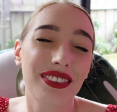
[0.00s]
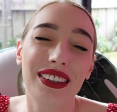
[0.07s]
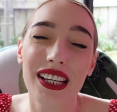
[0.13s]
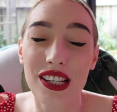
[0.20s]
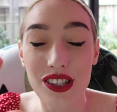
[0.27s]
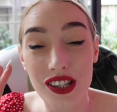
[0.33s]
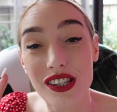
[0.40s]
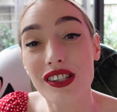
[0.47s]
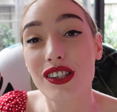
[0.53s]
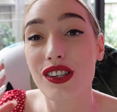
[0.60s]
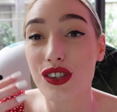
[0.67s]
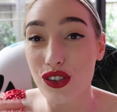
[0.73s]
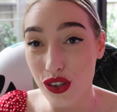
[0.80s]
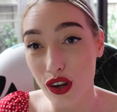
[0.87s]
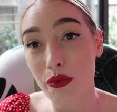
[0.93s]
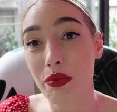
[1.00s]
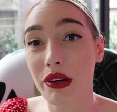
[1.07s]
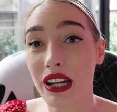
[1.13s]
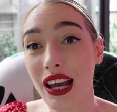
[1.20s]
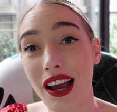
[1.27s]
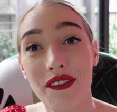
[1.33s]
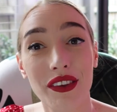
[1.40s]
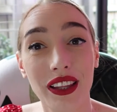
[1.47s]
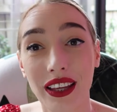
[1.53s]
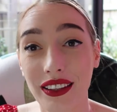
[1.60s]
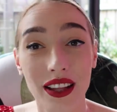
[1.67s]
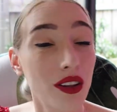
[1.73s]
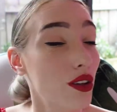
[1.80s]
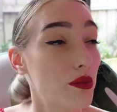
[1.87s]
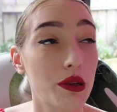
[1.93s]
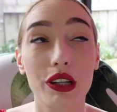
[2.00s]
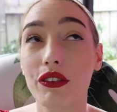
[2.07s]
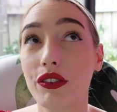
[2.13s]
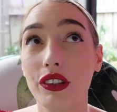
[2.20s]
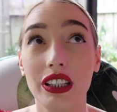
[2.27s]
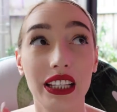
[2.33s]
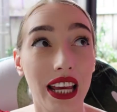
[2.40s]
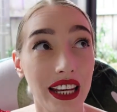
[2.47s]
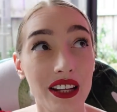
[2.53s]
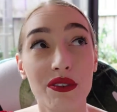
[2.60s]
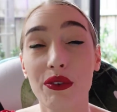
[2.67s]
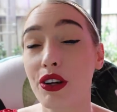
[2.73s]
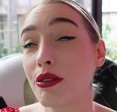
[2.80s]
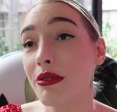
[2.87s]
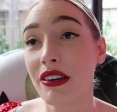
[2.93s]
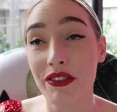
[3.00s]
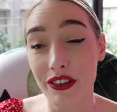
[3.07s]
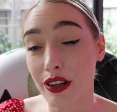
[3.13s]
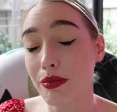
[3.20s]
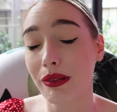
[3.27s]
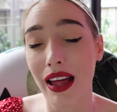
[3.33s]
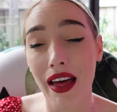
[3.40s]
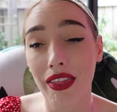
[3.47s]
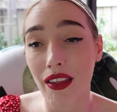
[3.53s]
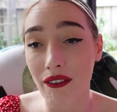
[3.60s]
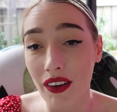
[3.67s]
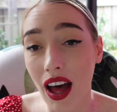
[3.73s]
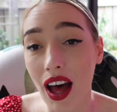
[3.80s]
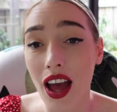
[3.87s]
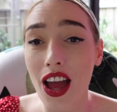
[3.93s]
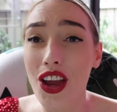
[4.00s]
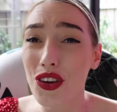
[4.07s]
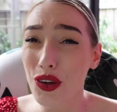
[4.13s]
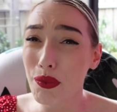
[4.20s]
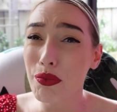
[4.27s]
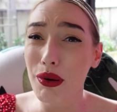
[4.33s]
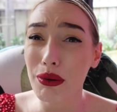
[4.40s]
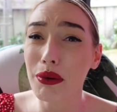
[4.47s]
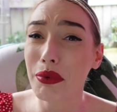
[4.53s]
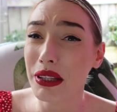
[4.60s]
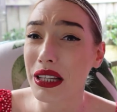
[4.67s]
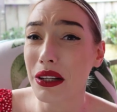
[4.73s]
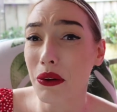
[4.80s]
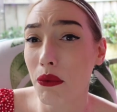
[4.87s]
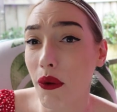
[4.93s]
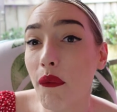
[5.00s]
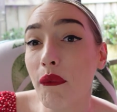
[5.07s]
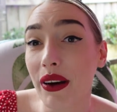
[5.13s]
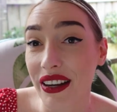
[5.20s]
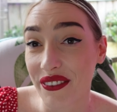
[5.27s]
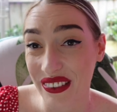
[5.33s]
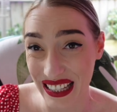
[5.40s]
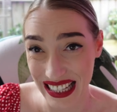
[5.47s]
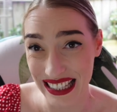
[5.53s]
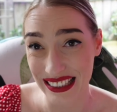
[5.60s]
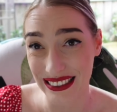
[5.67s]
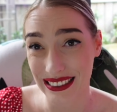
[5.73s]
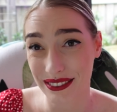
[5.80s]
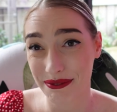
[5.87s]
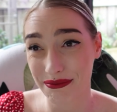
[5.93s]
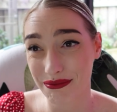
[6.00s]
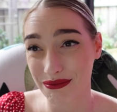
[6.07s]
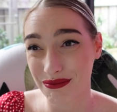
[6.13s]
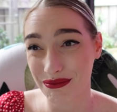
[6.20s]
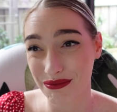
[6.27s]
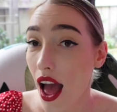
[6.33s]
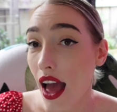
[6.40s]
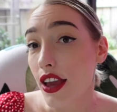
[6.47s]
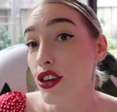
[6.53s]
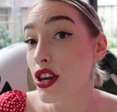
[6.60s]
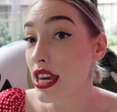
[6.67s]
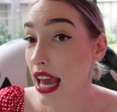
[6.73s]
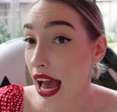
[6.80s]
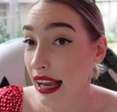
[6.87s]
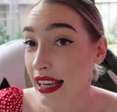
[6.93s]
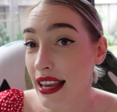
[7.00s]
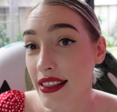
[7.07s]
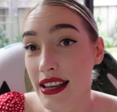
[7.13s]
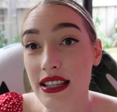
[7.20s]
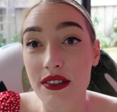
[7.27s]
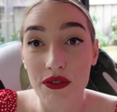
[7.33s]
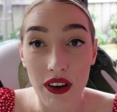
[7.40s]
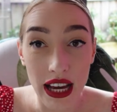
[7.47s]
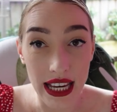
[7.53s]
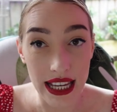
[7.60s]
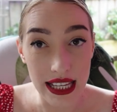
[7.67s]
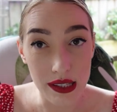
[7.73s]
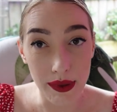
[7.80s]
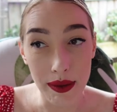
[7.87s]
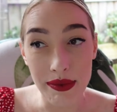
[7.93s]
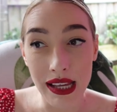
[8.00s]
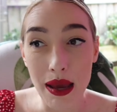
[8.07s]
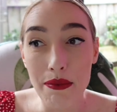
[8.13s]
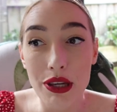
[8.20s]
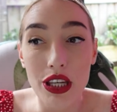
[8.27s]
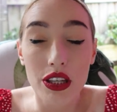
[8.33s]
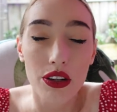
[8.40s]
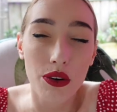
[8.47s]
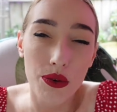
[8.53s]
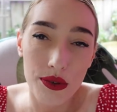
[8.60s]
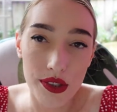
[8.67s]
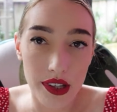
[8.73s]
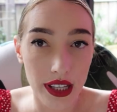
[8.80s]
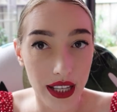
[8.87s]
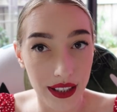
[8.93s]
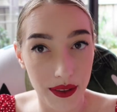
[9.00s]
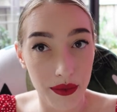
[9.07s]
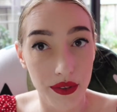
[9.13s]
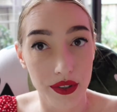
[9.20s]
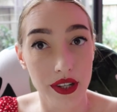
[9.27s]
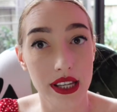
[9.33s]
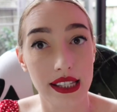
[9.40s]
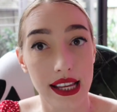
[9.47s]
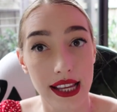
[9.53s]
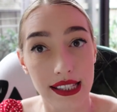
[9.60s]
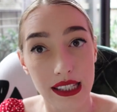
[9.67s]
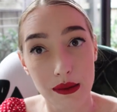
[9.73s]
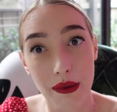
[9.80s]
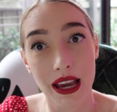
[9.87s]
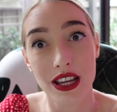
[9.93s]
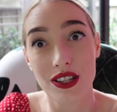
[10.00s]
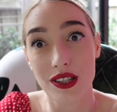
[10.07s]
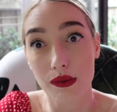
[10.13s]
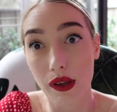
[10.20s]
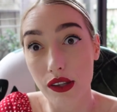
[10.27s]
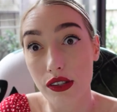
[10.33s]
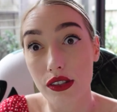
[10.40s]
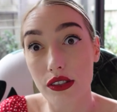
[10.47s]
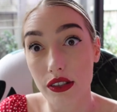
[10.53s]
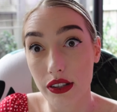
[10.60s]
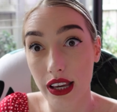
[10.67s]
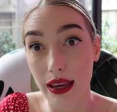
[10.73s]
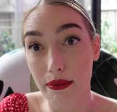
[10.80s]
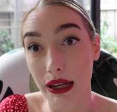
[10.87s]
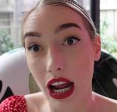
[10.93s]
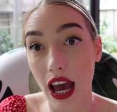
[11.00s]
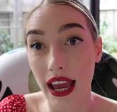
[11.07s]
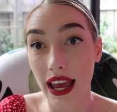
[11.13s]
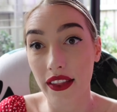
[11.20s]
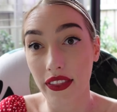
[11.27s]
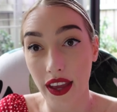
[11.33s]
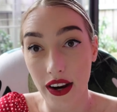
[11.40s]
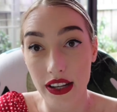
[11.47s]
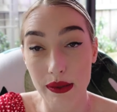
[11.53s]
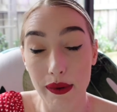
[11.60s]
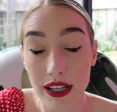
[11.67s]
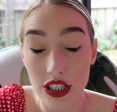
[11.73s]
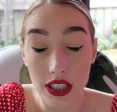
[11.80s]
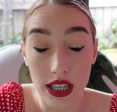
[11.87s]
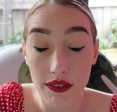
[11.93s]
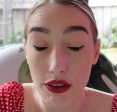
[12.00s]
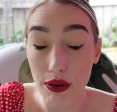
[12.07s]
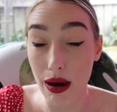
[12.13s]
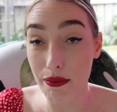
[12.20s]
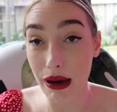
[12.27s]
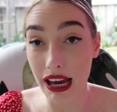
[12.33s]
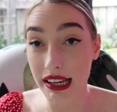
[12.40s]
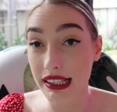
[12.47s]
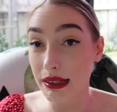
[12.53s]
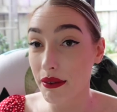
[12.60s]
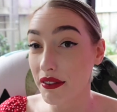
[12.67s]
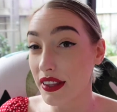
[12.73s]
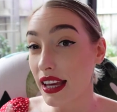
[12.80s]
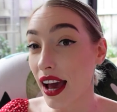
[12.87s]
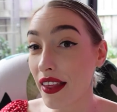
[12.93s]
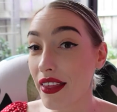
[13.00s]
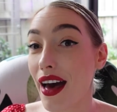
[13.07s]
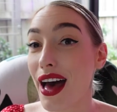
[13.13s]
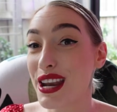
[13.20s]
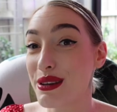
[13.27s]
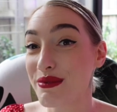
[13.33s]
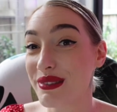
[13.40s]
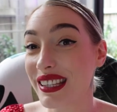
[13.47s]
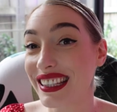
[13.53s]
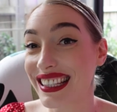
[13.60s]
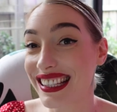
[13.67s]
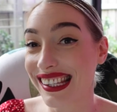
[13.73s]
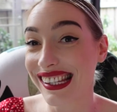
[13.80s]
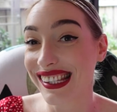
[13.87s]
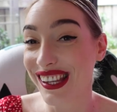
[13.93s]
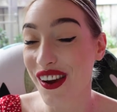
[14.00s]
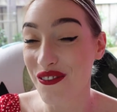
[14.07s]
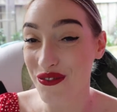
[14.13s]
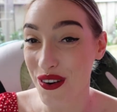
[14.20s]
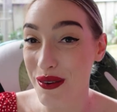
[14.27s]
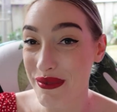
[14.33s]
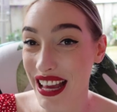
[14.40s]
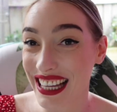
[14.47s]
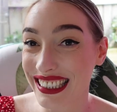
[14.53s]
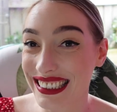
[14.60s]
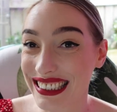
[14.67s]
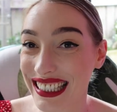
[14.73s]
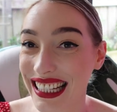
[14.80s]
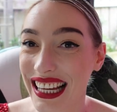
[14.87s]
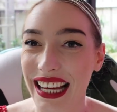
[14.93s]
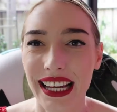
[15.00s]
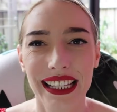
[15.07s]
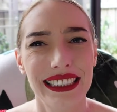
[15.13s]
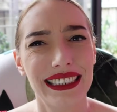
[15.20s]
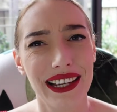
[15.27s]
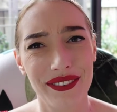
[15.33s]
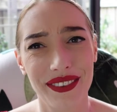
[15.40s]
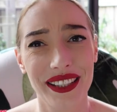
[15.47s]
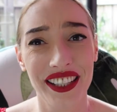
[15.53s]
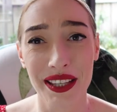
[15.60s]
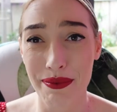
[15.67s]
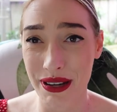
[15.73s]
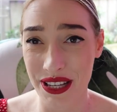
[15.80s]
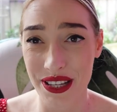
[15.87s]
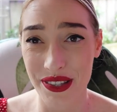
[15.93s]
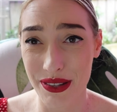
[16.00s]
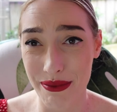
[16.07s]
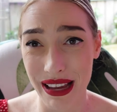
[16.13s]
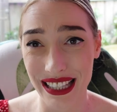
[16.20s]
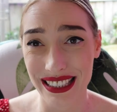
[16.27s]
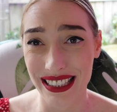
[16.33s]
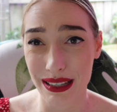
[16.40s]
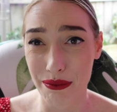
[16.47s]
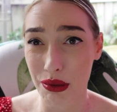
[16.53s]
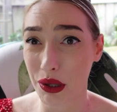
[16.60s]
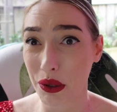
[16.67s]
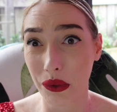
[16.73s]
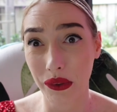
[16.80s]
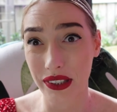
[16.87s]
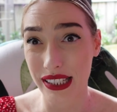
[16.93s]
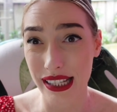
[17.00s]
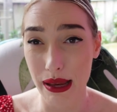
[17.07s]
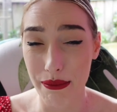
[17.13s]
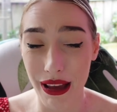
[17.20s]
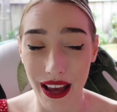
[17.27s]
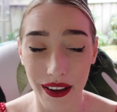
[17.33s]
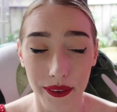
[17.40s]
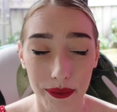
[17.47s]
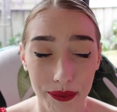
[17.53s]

they're just so pretty. I feel like they look beautiful in any room. If you're a plant lover, you're probably gonna want one of these. You can get these via his website, but you can also get them through his Etsy page as well. So do keep an eye out there, especially if you are buying some of the other items in this list from Etsy. Definitely purchase from Etsy and put it all in the same bag.